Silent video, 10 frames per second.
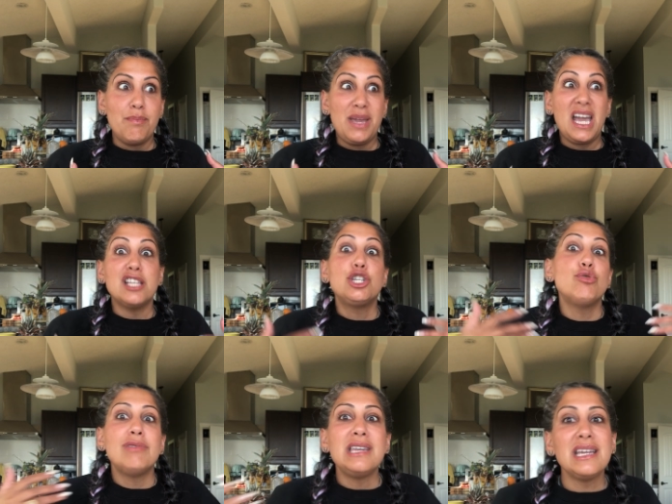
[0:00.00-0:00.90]
because
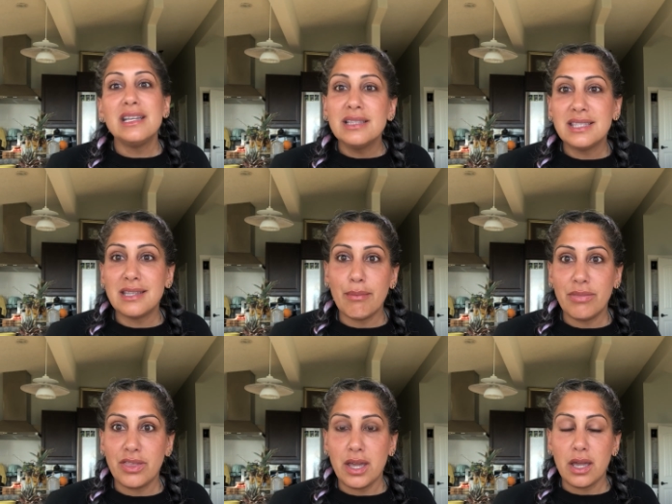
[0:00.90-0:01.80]
you need
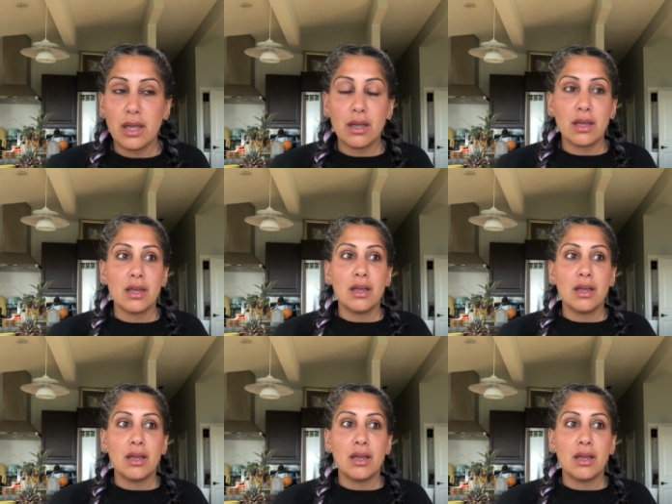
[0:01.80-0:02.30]
something,